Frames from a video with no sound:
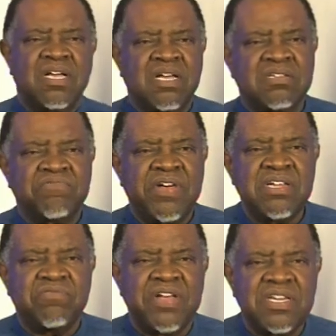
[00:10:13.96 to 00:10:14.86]
as
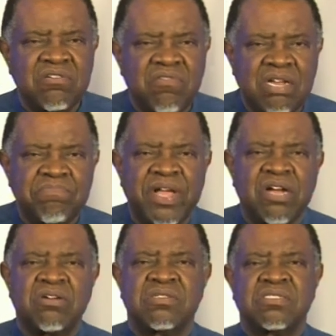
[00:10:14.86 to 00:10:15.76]
2021
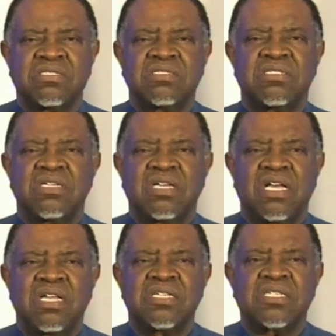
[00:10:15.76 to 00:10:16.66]
beckons,
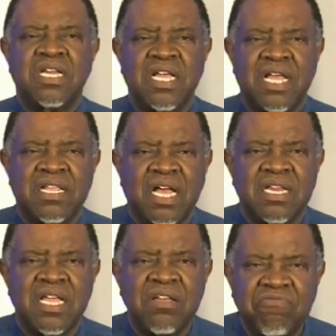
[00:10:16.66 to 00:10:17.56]
it is clear
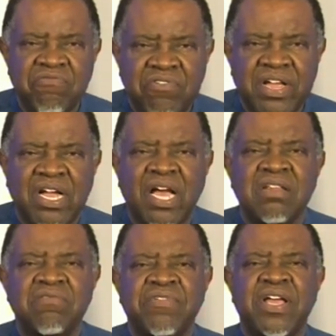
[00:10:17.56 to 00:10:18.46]
that if we
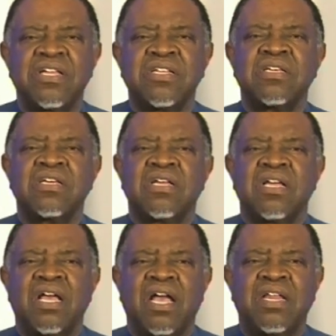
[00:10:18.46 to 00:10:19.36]
cultivate
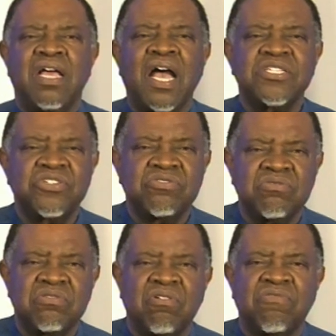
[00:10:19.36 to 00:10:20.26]
an
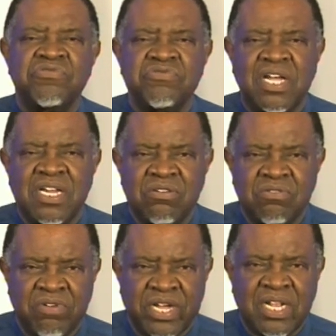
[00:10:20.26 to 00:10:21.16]
attitude of
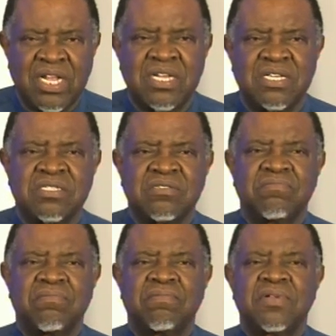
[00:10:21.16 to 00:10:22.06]
togetherness,
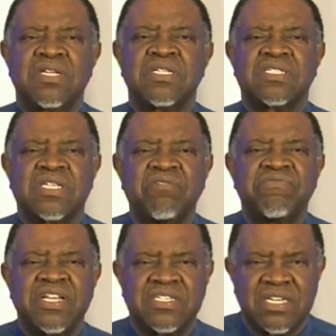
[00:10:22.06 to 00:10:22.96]

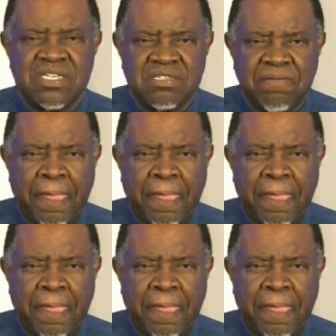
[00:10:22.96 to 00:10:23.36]
selflessness,